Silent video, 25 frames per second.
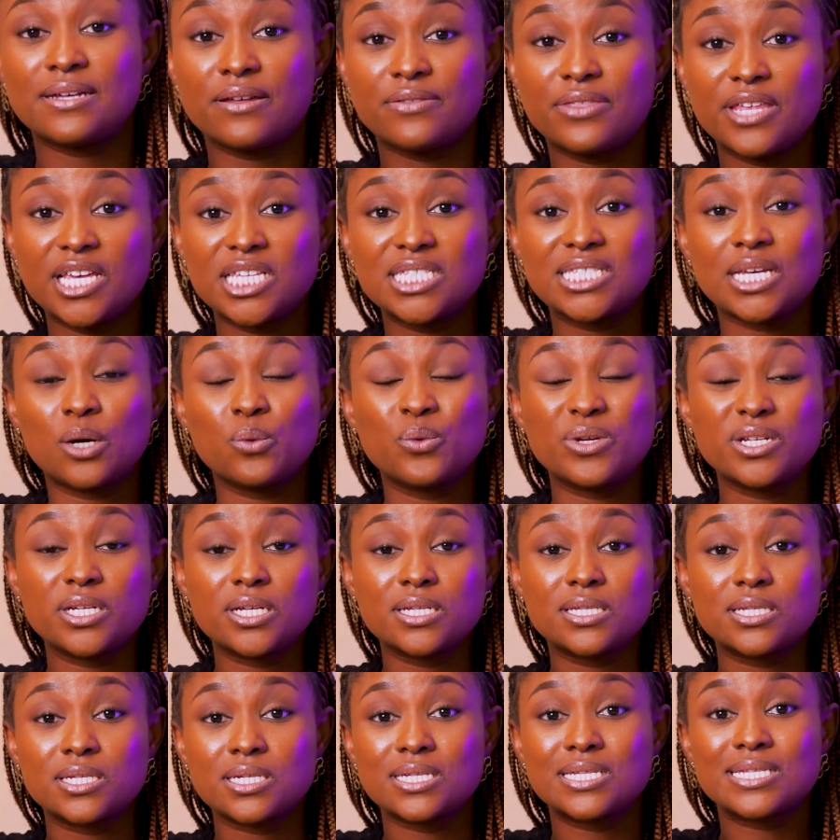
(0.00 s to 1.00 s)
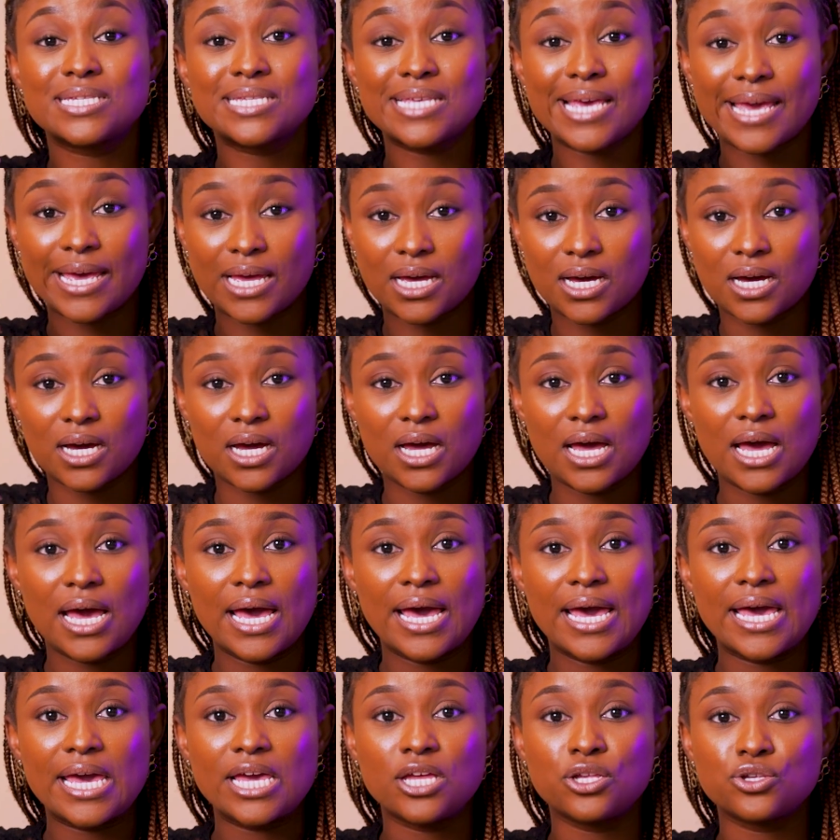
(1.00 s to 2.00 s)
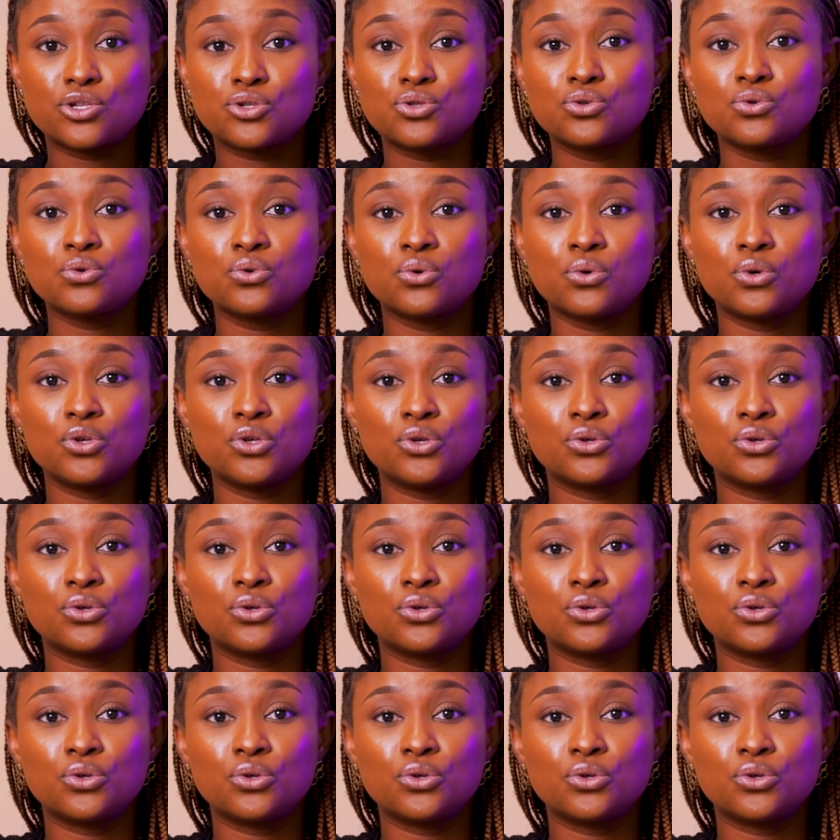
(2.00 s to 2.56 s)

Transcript: There are things that we need to take into,